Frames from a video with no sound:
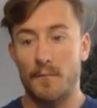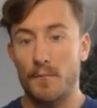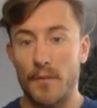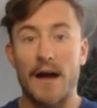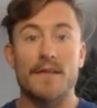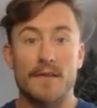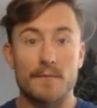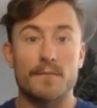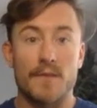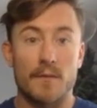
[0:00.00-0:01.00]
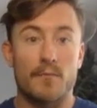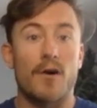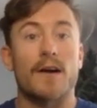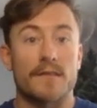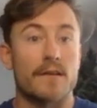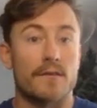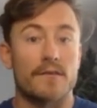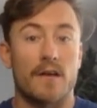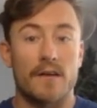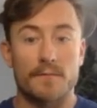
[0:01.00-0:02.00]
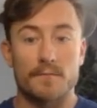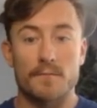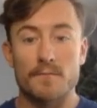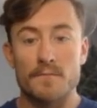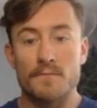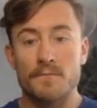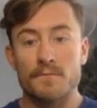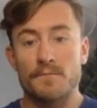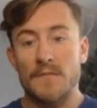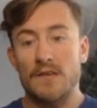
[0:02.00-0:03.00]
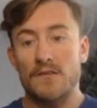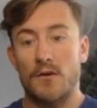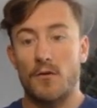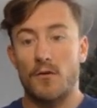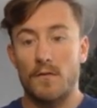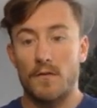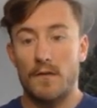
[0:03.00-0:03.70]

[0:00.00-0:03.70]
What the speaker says: buy the product that you're selling. So